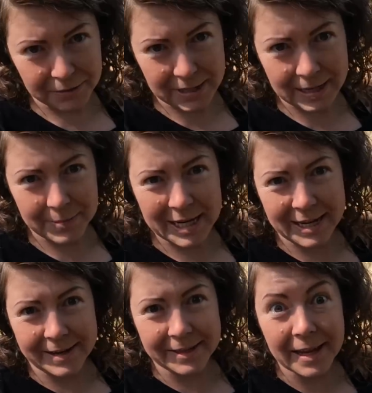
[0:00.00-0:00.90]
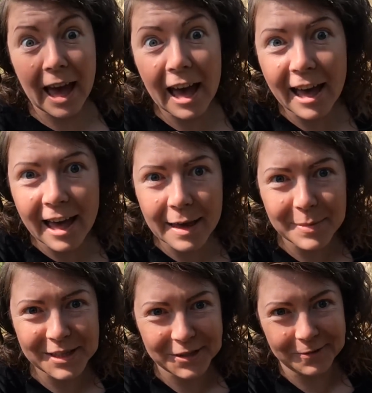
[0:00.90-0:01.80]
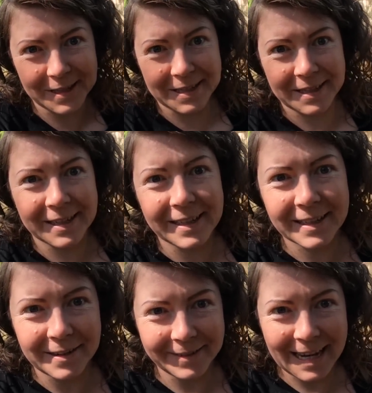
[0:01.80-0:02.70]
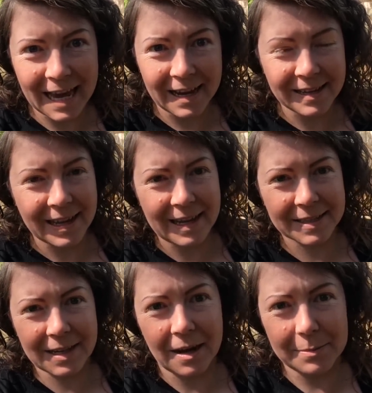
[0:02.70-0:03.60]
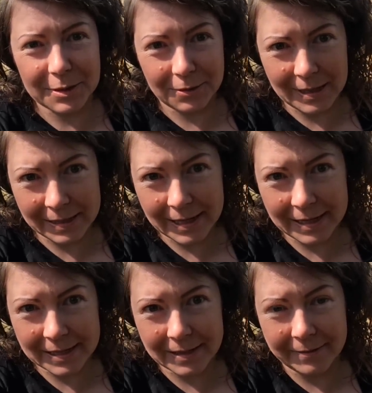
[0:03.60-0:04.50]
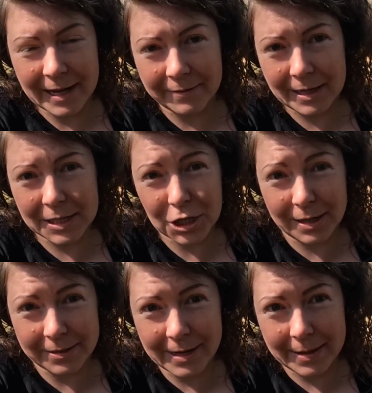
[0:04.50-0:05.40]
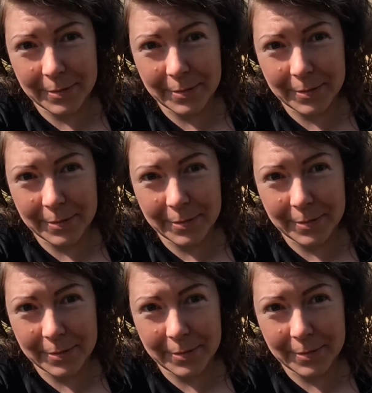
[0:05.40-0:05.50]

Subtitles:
time here in the Amityville villa has come to an end. We have enjoyed really